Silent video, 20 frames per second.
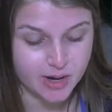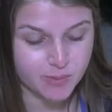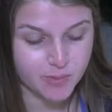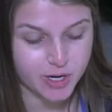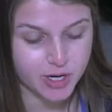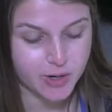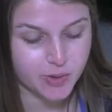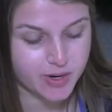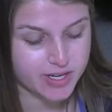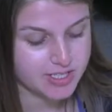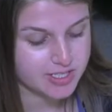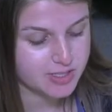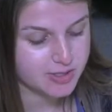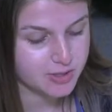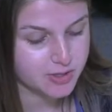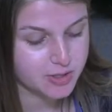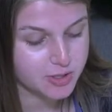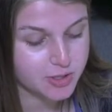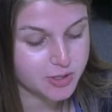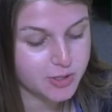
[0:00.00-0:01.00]
and we're going
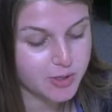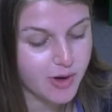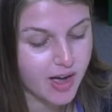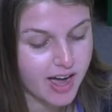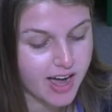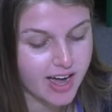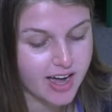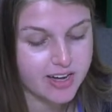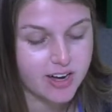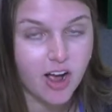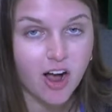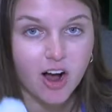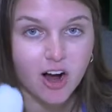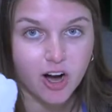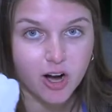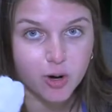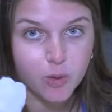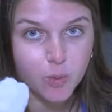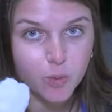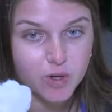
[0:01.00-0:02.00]
to glue on
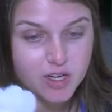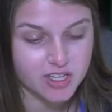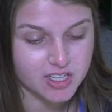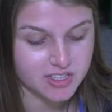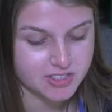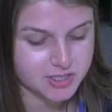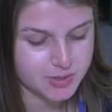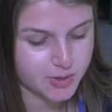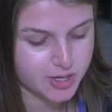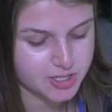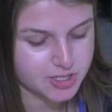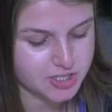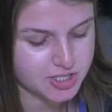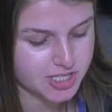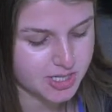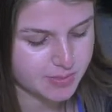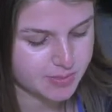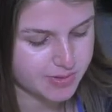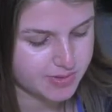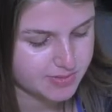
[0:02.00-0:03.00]
our wool to our
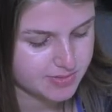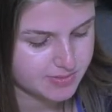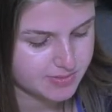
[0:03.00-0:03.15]
sheep.